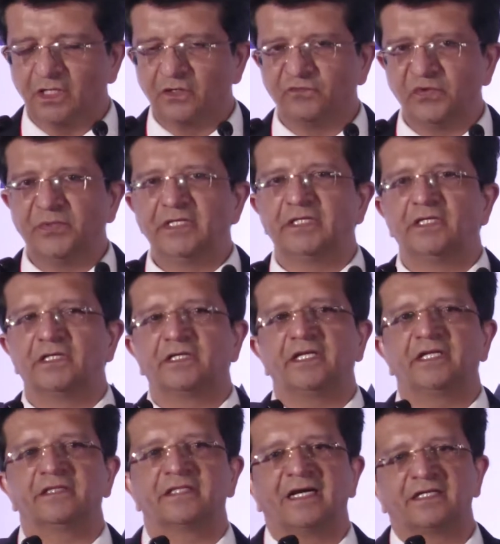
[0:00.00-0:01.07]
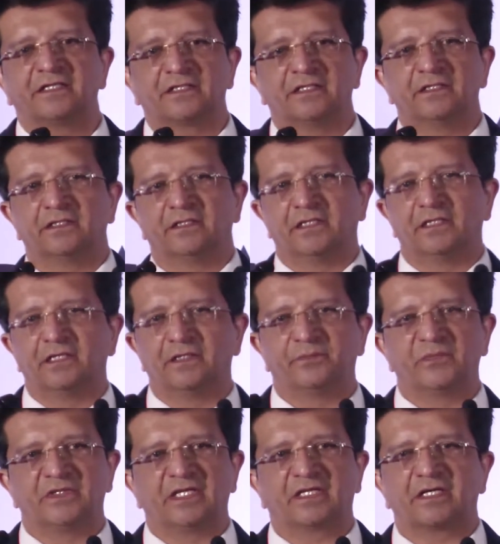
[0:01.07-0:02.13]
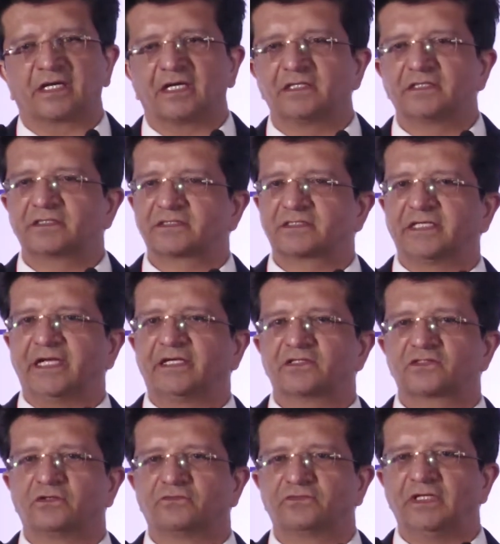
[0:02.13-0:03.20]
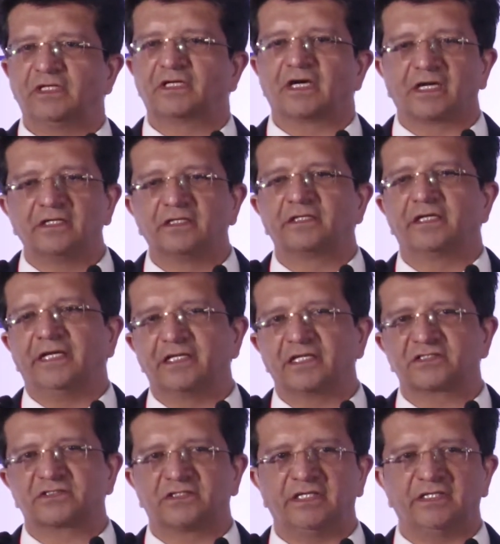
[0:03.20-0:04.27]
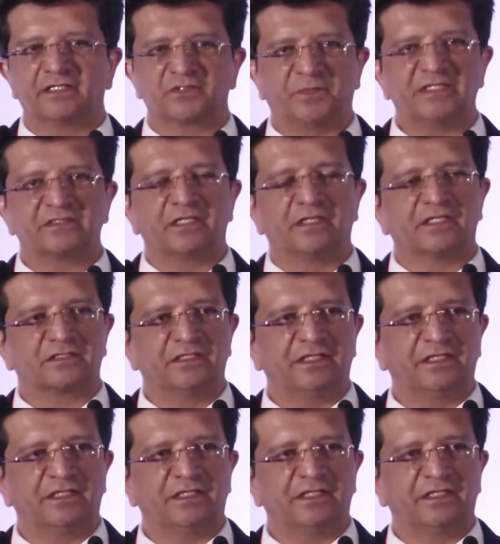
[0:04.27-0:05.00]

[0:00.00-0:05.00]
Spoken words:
we've been hearing that the current status of the current industry, the space industry